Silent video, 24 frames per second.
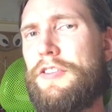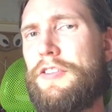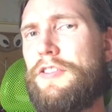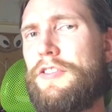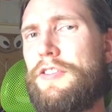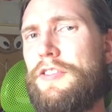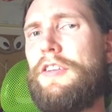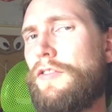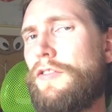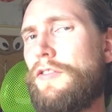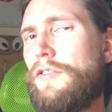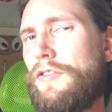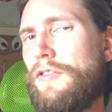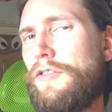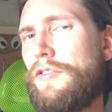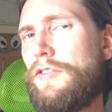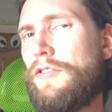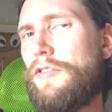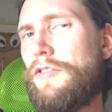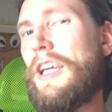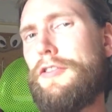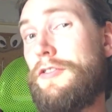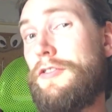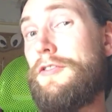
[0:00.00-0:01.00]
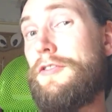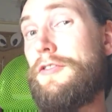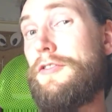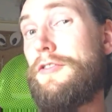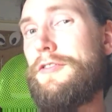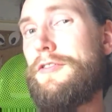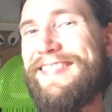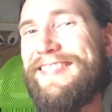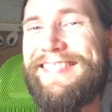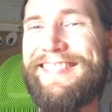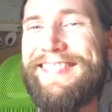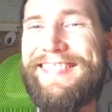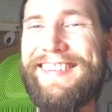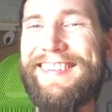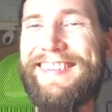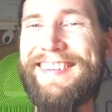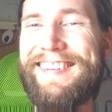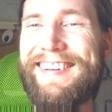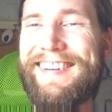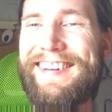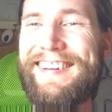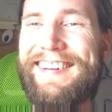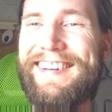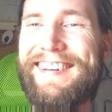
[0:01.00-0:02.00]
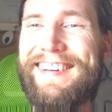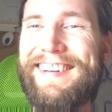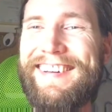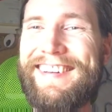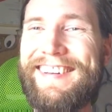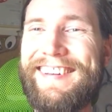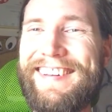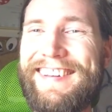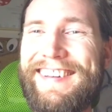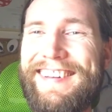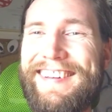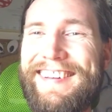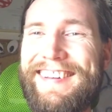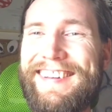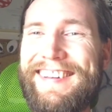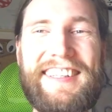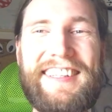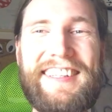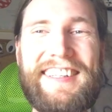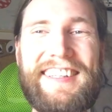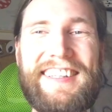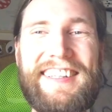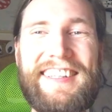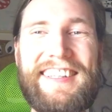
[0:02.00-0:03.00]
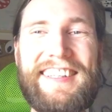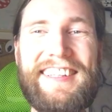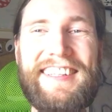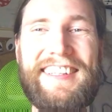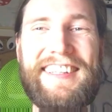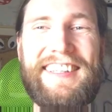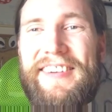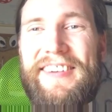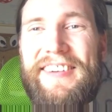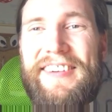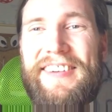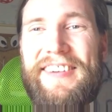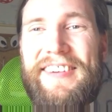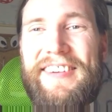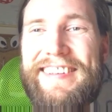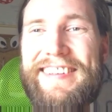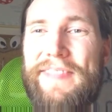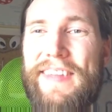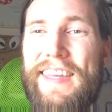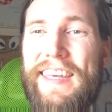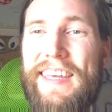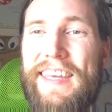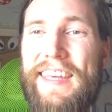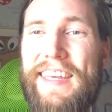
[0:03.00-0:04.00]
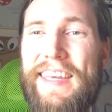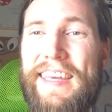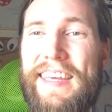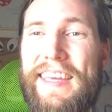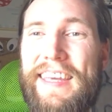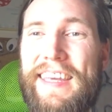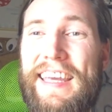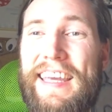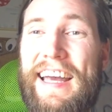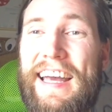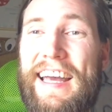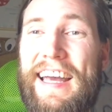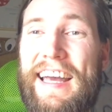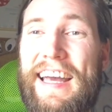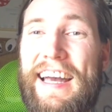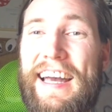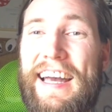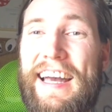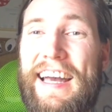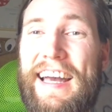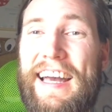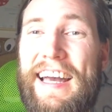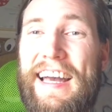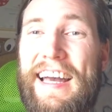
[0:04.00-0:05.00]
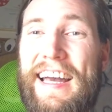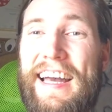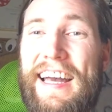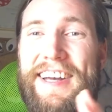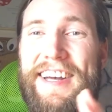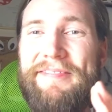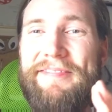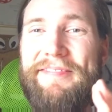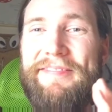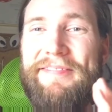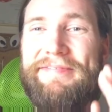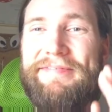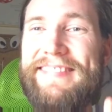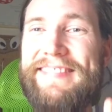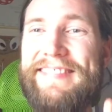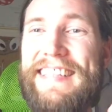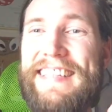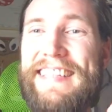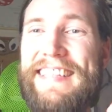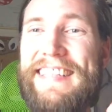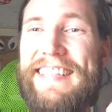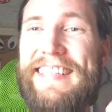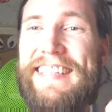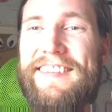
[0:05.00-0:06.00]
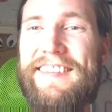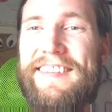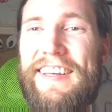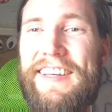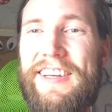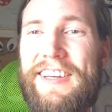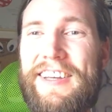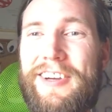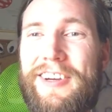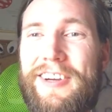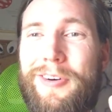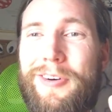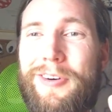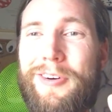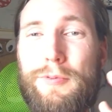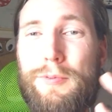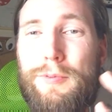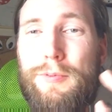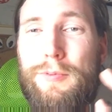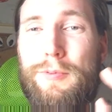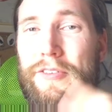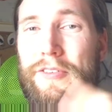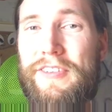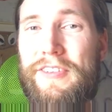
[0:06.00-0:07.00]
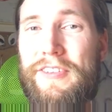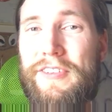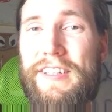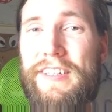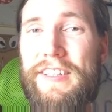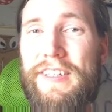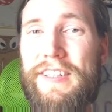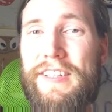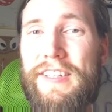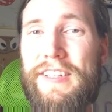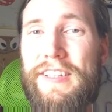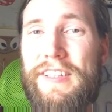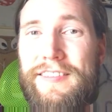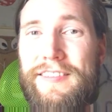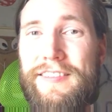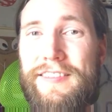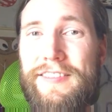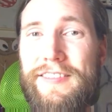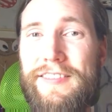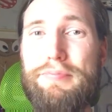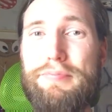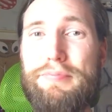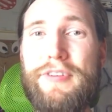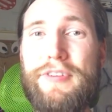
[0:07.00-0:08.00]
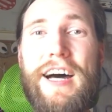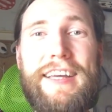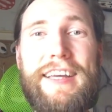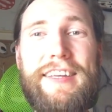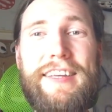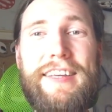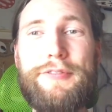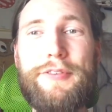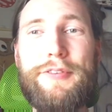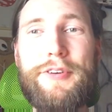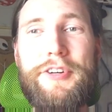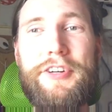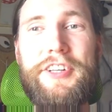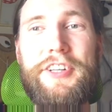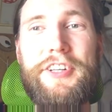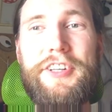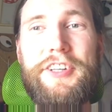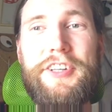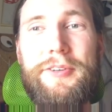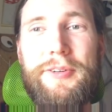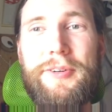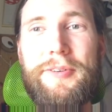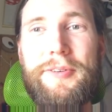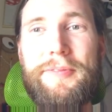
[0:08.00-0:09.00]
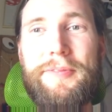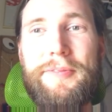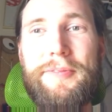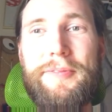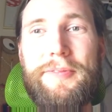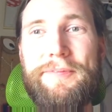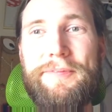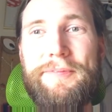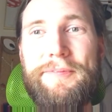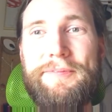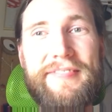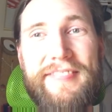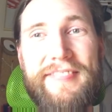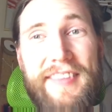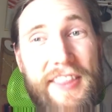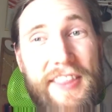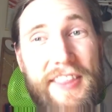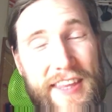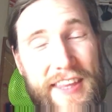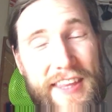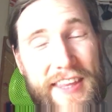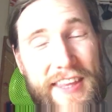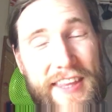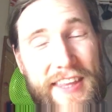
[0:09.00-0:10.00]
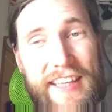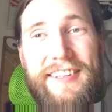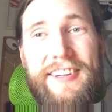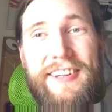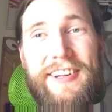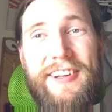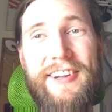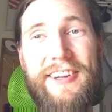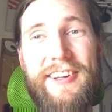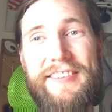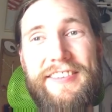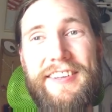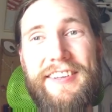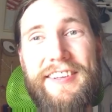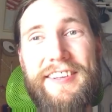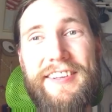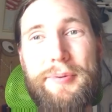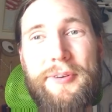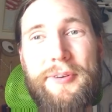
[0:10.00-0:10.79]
decent English. No, I'm not. Okay, guys, I hope this was a nice surprise for you. Thanks a lot, Hippo.